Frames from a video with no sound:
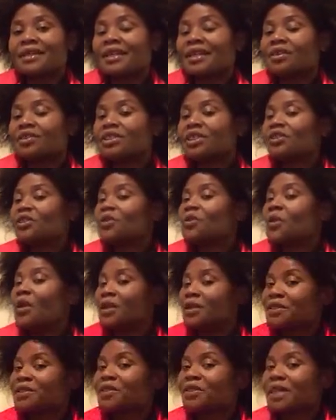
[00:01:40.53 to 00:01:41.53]
And I'll tell you
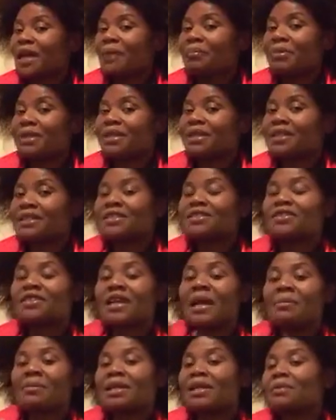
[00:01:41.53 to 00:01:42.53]
why it's not happening. It's not
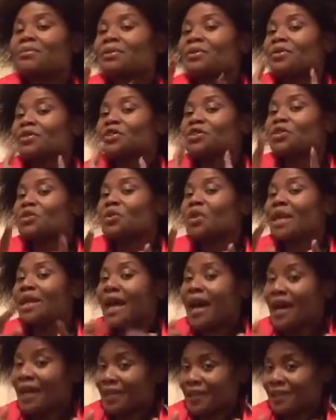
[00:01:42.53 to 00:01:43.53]
happening because you
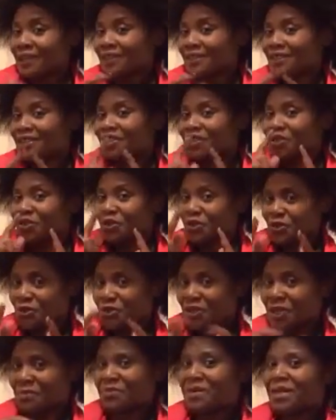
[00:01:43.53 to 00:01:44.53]
and I need to
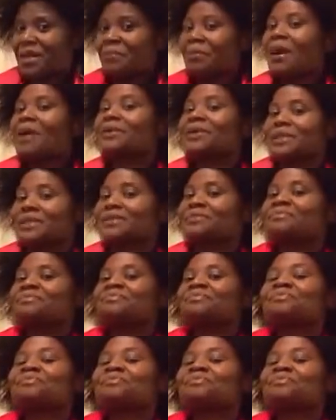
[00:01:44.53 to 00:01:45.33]
do something about it.